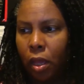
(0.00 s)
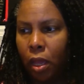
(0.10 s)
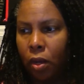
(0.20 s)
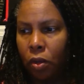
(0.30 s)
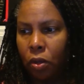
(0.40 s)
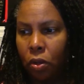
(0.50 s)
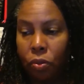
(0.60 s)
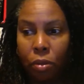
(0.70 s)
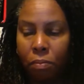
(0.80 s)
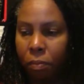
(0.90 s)
I don't know,
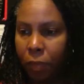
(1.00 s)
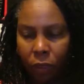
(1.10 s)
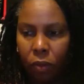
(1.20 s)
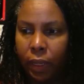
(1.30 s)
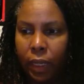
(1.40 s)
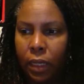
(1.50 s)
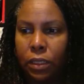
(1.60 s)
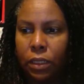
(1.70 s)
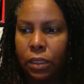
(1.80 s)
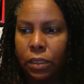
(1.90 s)
the Middle
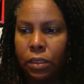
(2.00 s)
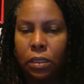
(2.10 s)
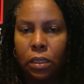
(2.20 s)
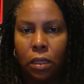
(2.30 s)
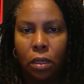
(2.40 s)
Ages,